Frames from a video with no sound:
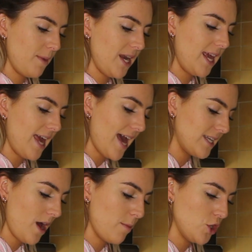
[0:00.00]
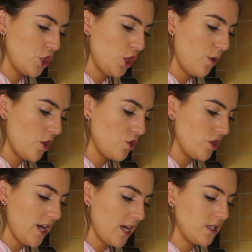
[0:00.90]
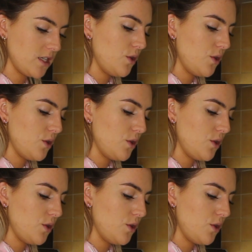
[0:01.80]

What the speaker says: going to guess how much 200 is.